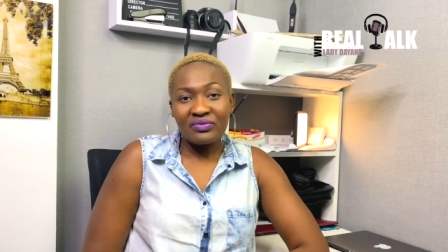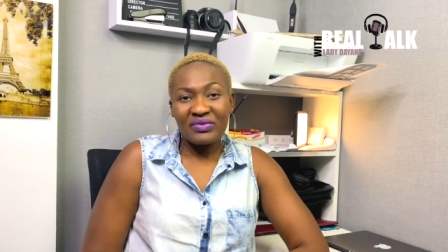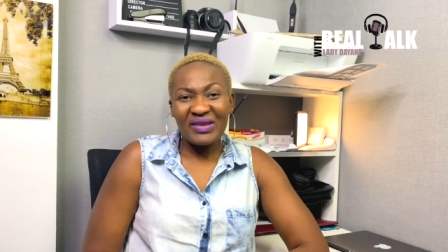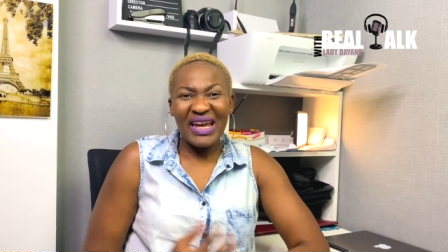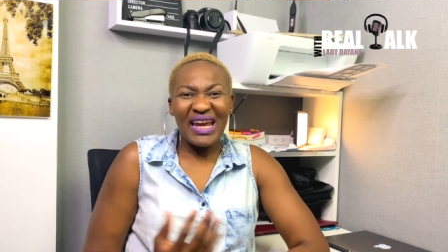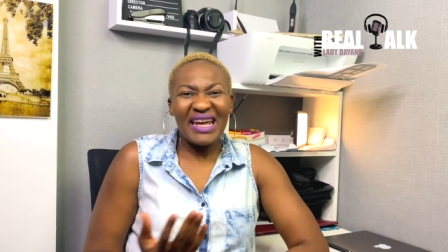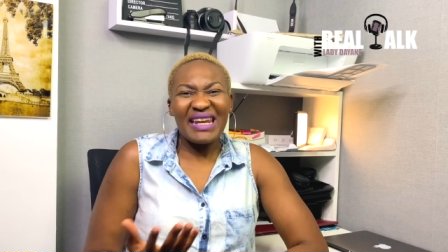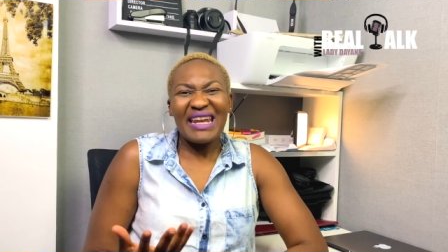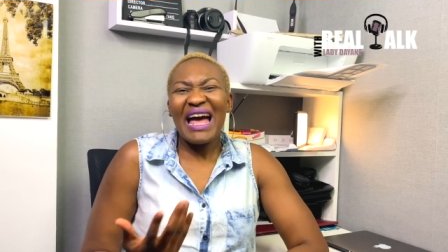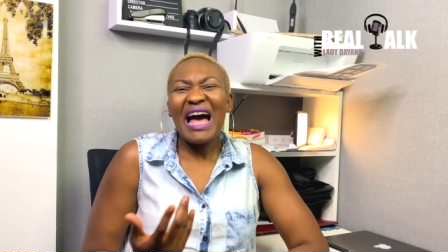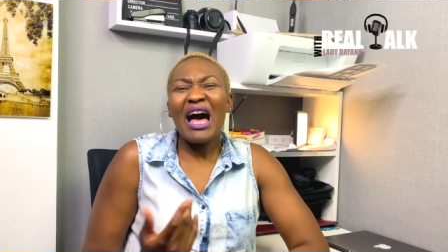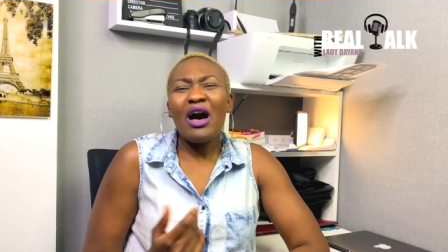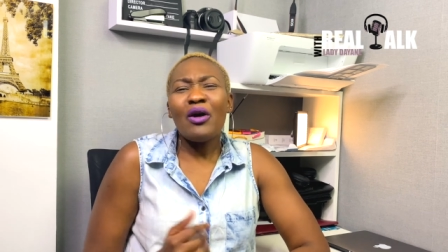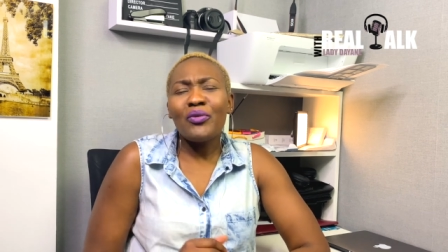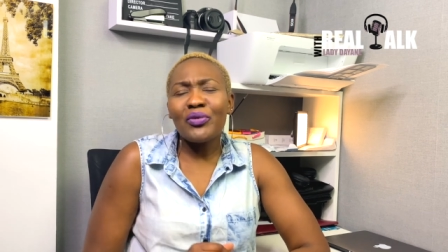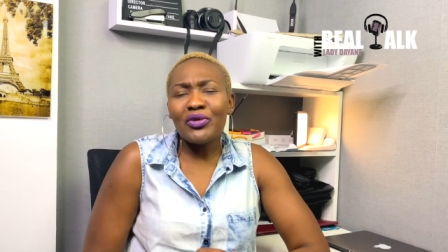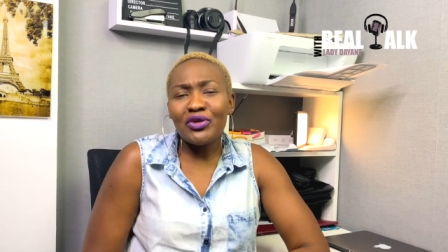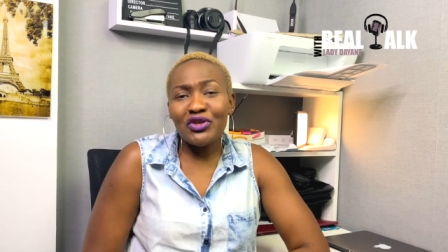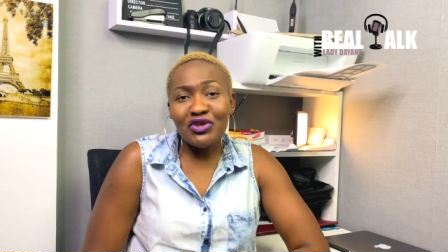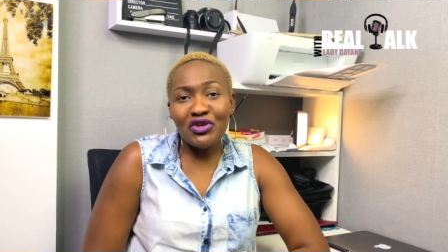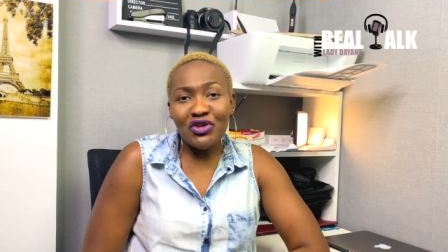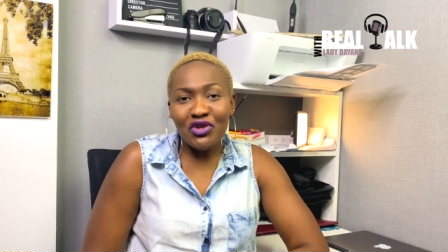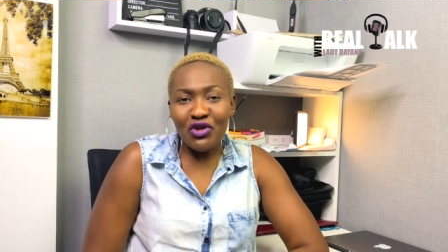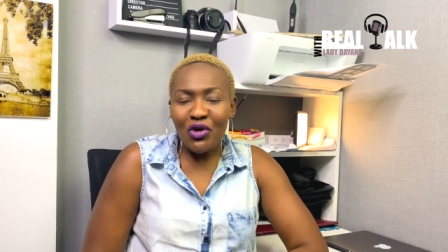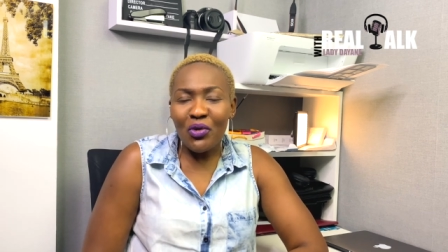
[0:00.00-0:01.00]
And how
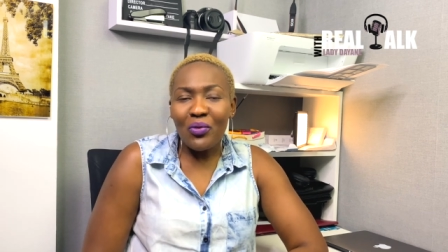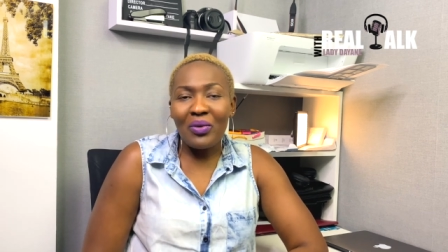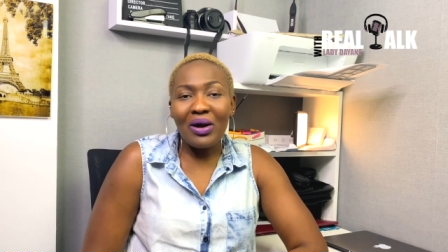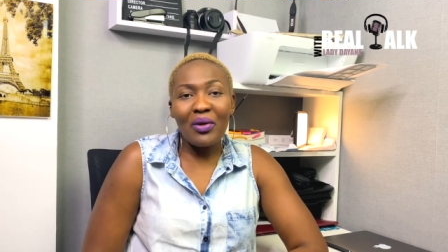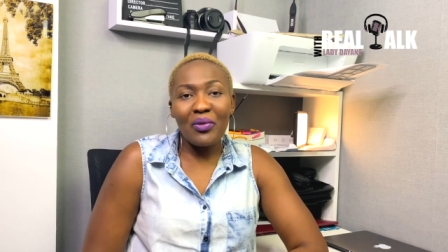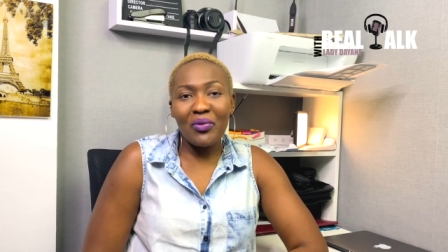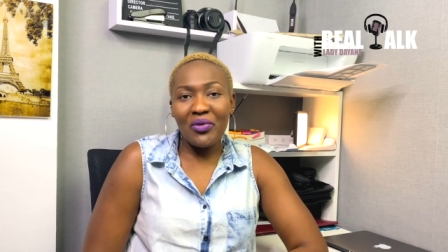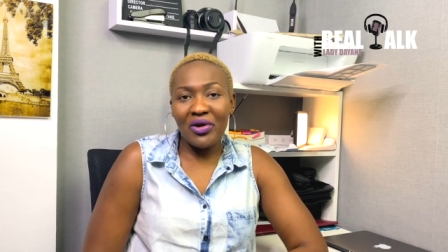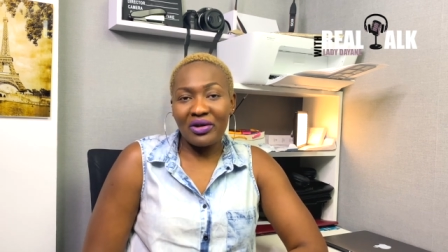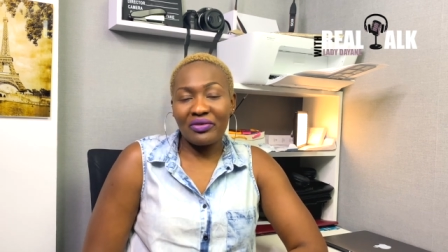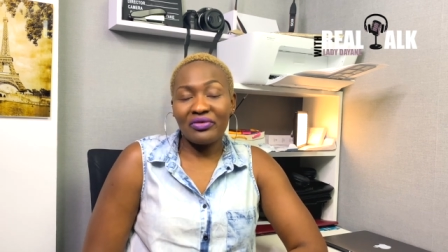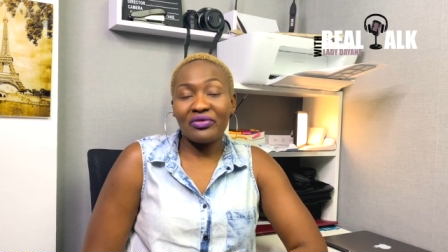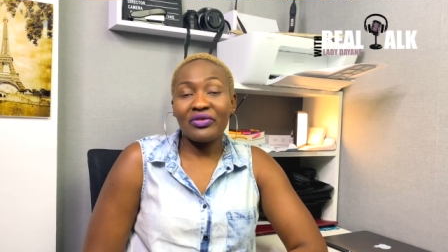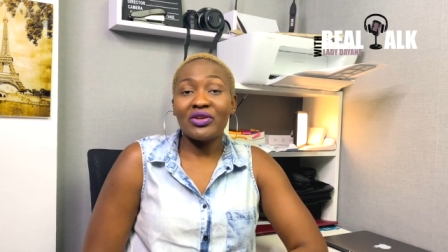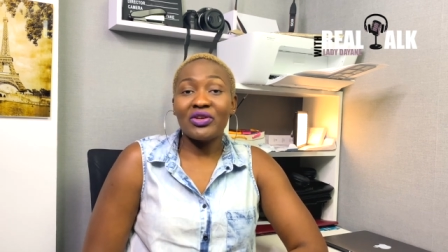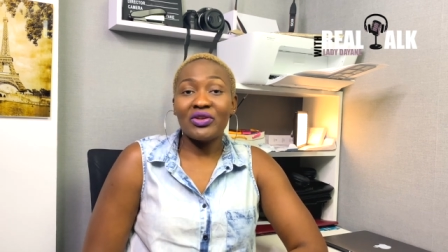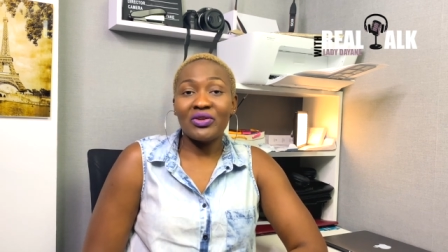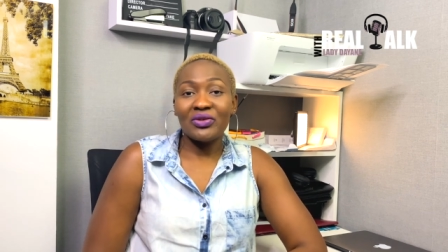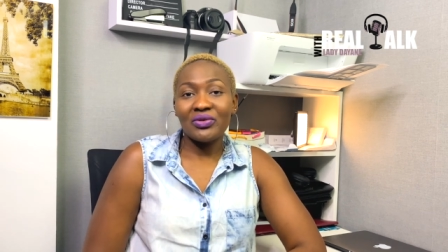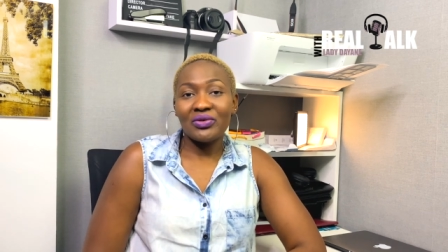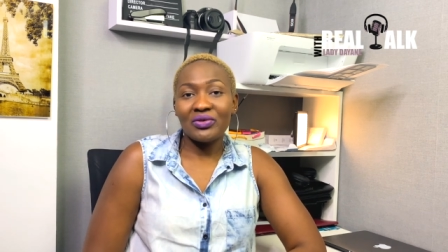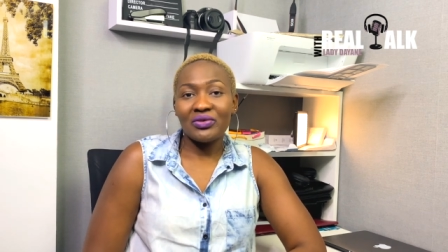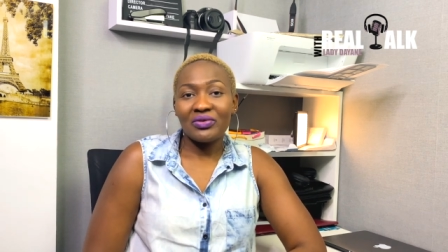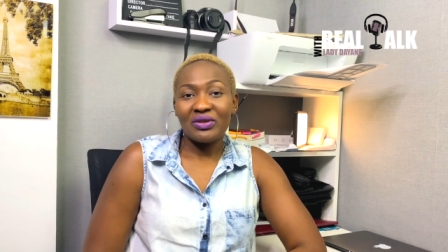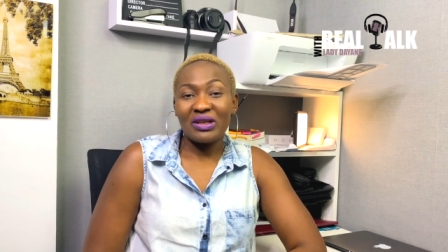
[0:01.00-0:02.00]
would you know what worked for
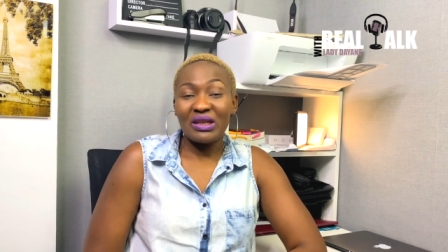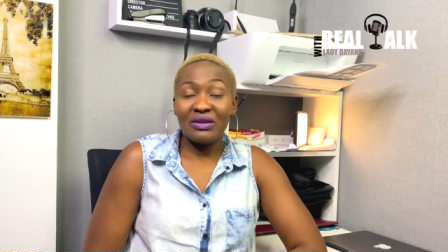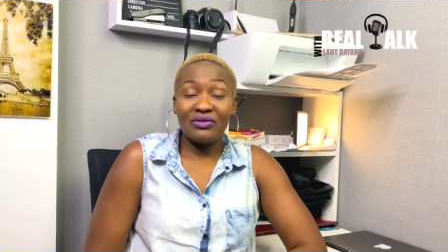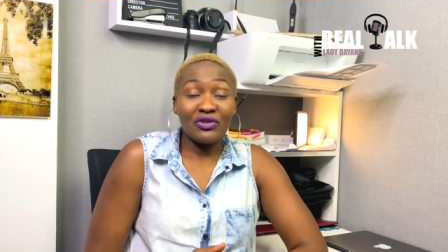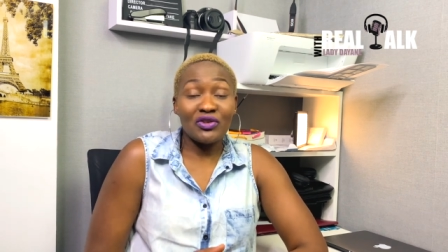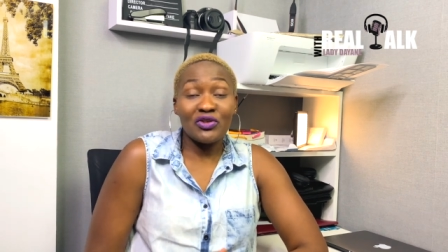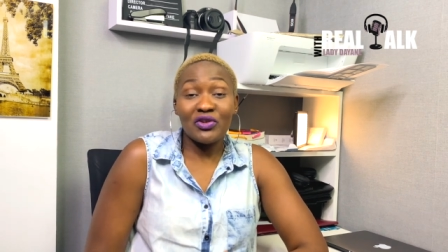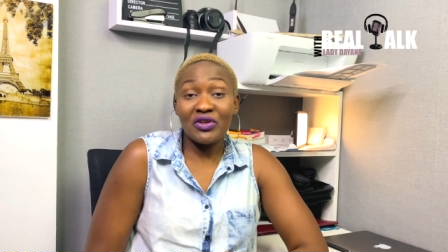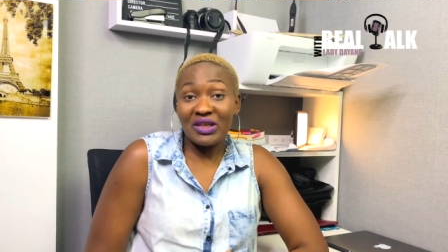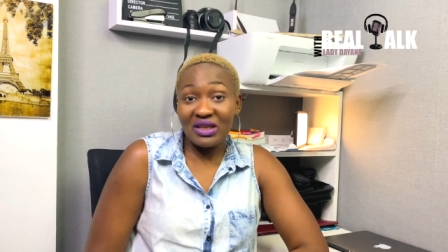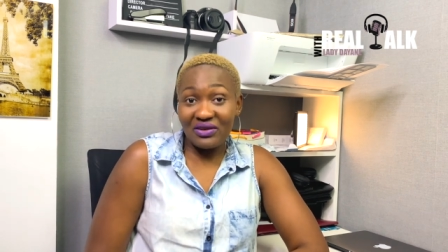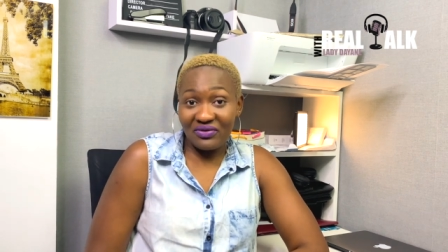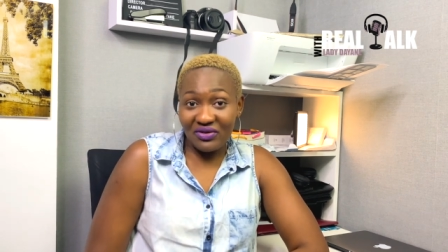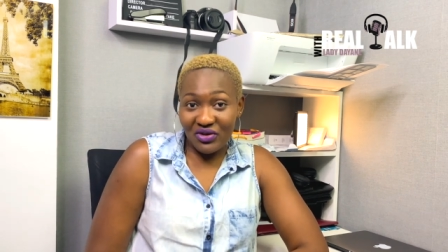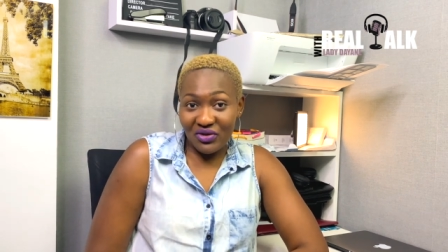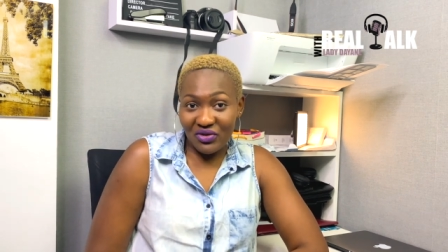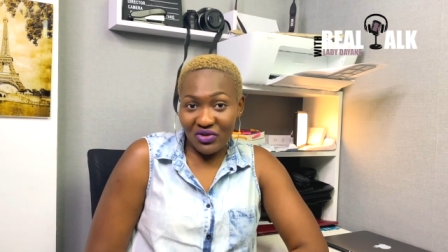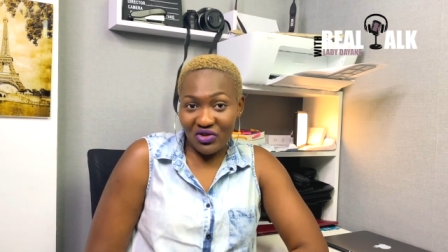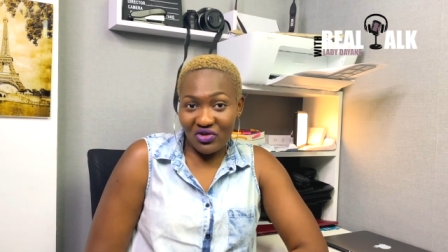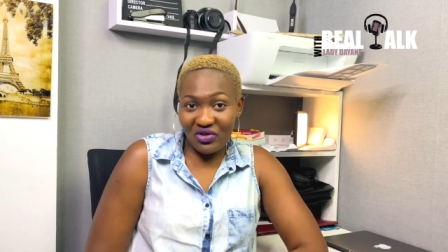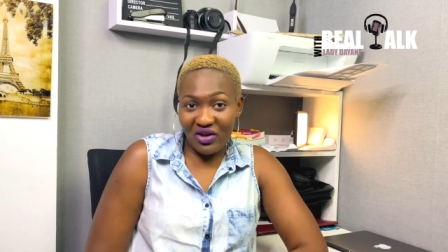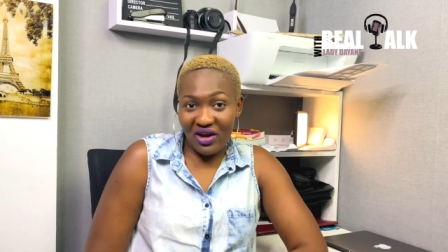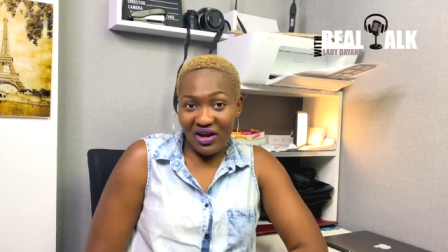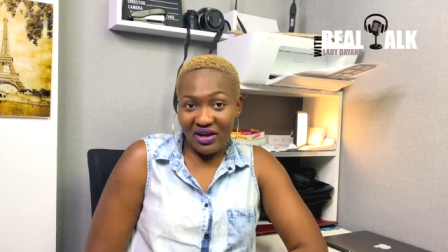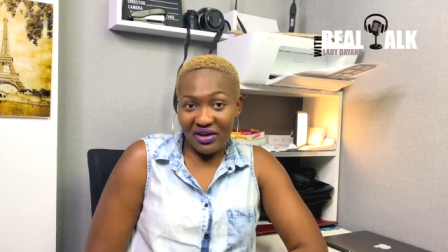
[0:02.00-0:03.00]
you if you don't give it a
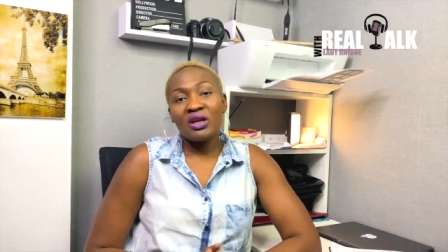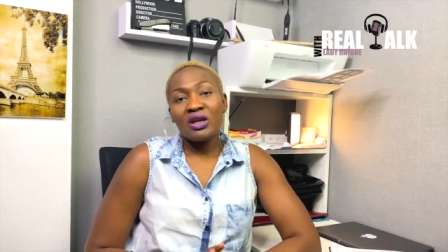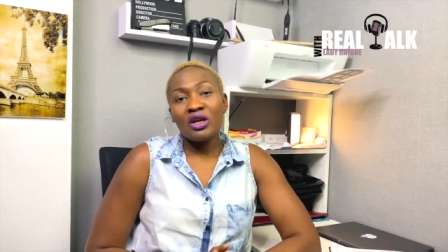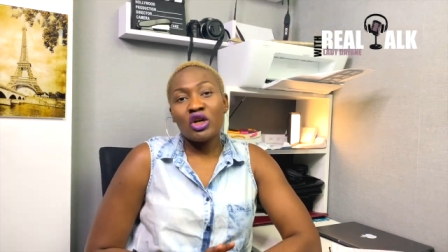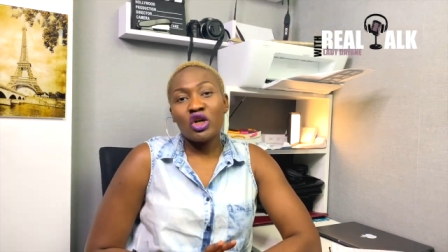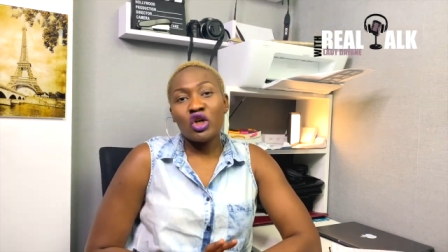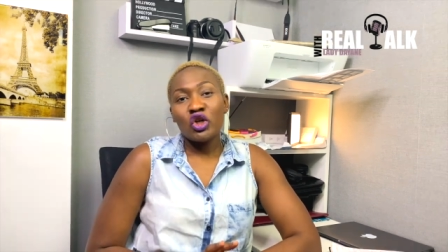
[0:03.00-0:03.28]
try?